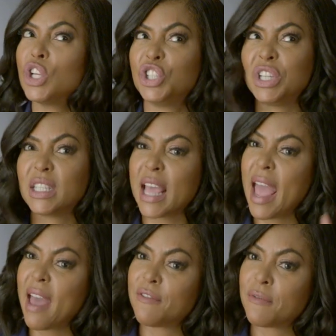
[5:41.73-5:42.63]
she doesn't
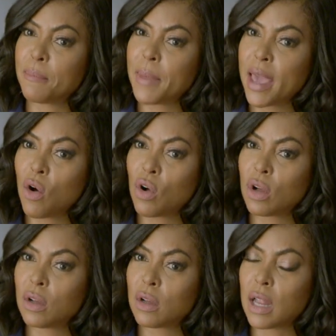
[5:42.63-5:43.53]
have male
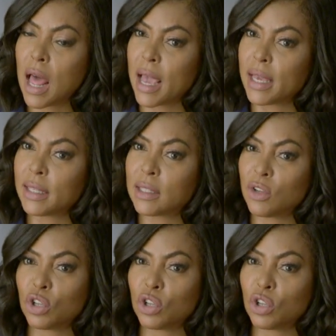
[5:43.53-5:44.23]
clients,